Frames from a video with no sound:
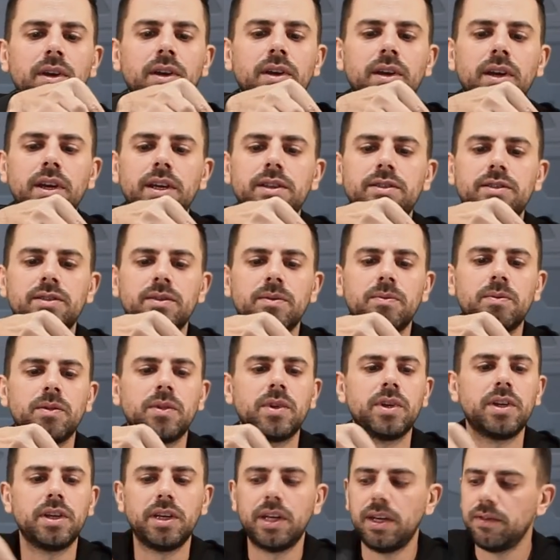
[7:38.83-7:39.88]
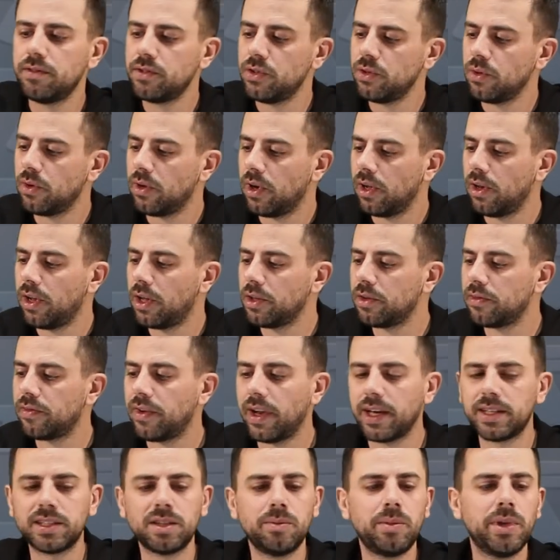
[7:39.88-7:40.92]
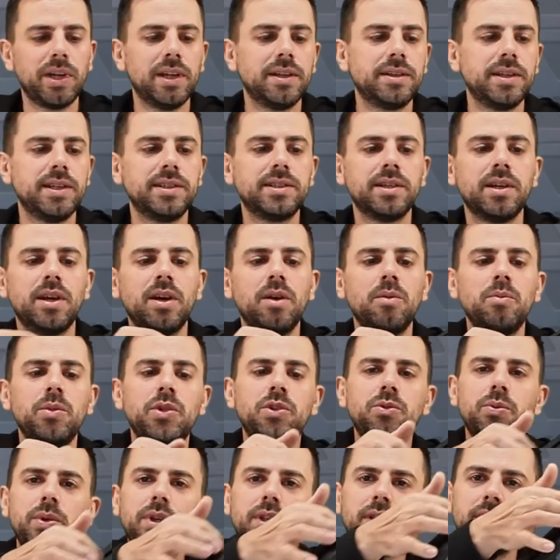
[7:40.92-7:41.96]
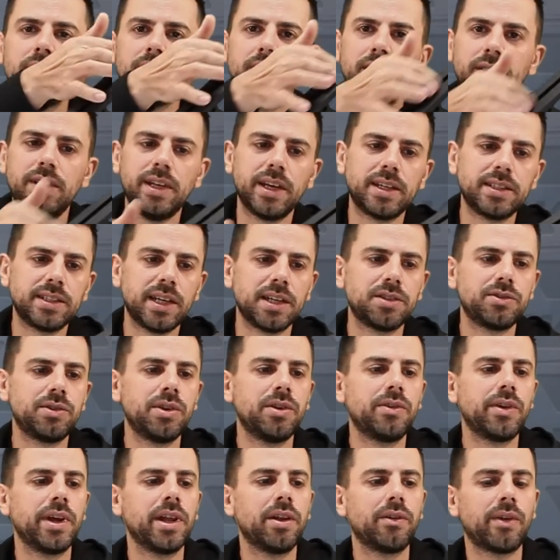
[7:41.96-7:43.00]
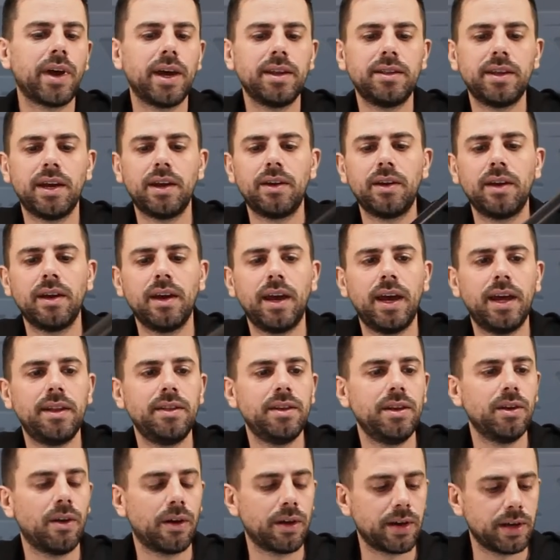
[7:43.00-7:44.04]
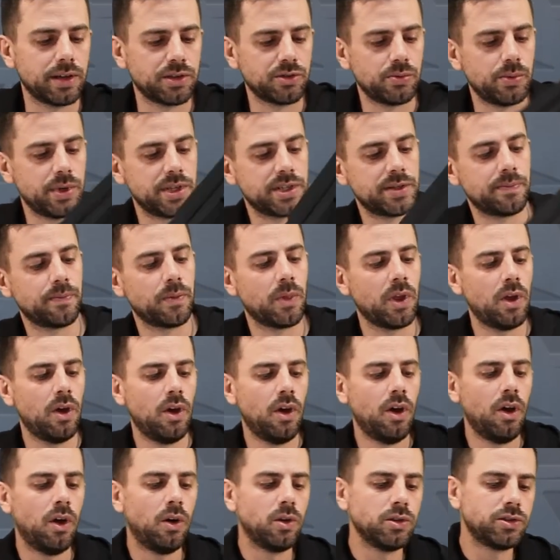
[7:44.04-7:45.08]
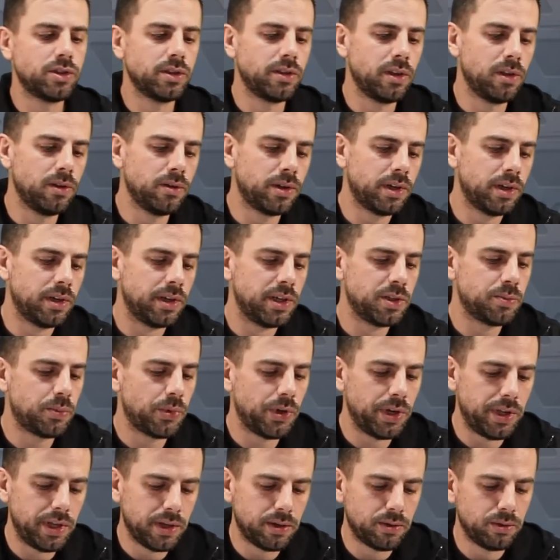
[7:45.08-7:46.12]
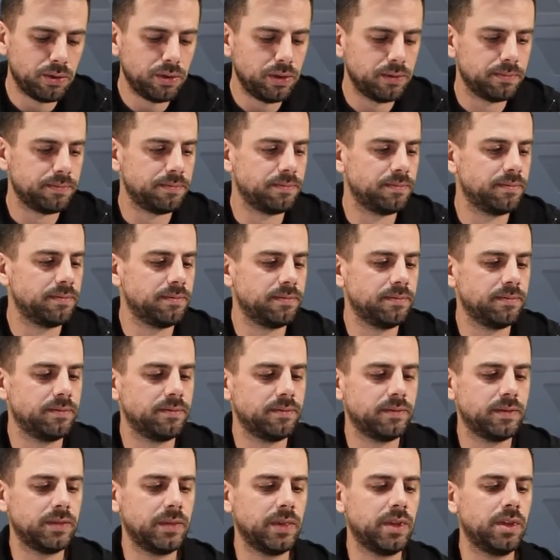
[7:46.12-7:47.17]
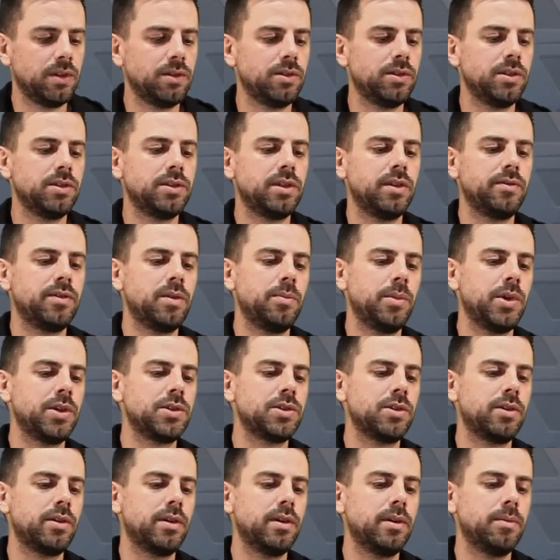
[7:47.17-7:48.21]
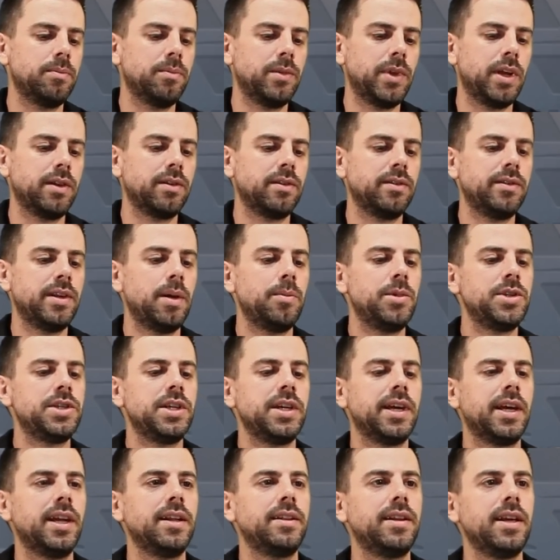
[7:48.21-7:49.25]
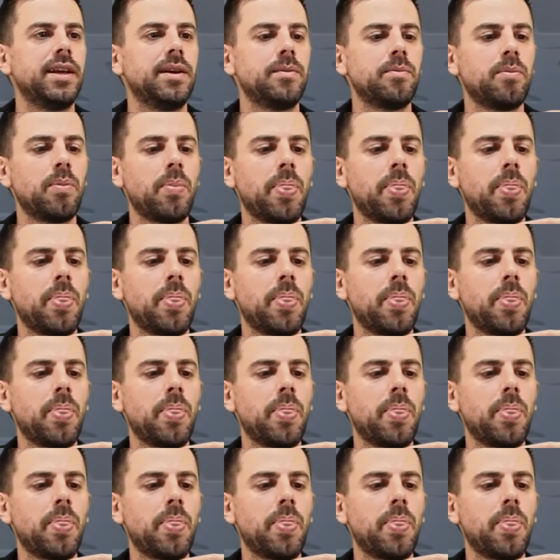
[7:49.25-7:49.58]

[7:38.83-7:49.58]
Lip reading: it gives you a lot of flexibilities between the accessory rail right there and the Arca Swiss. Also the look is pretty cool. Just have to make sure I'm not damaging anything.